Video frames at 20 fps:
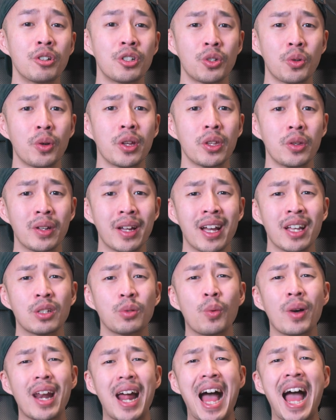showing you guys
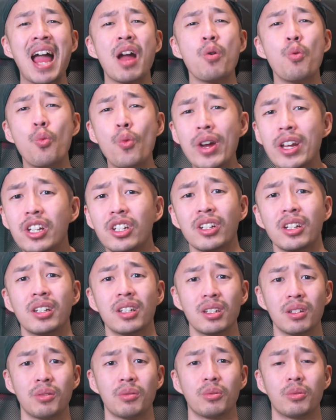what I wish I
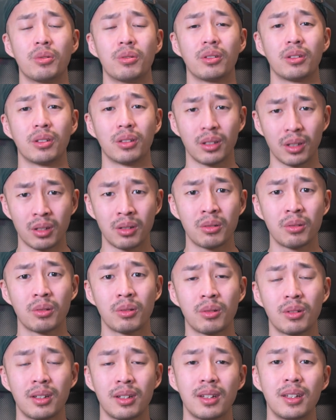knew, you know?
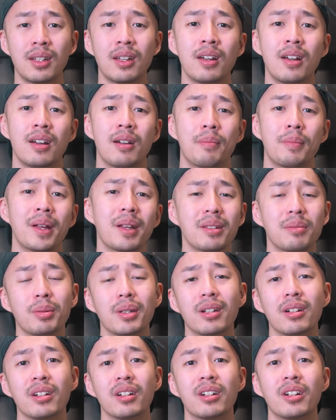My name's
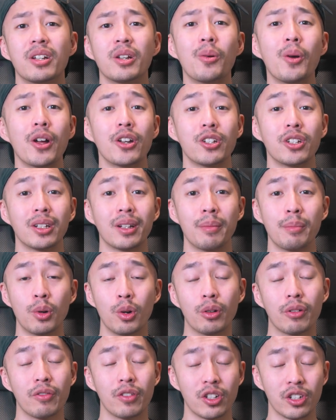Peter, you're watching A
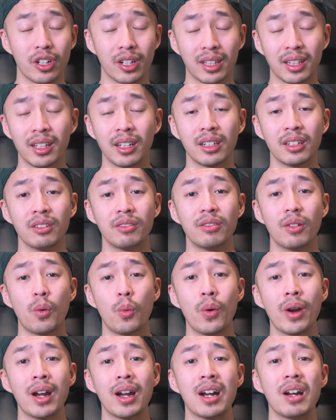Broke Visionary Collective,
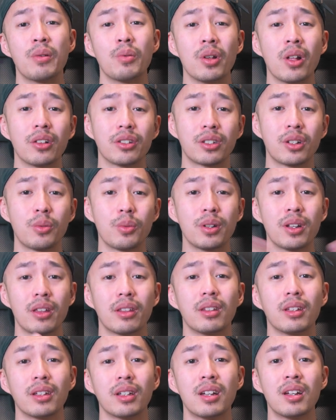where we all start with
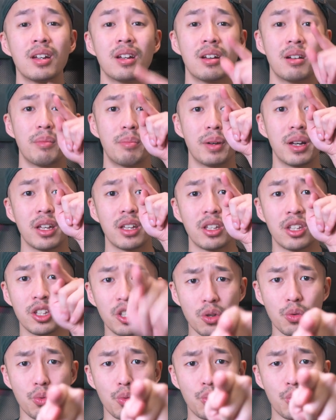nothing, but
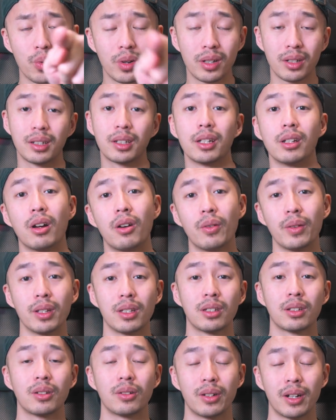you can
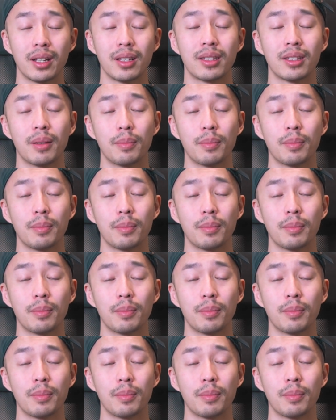always create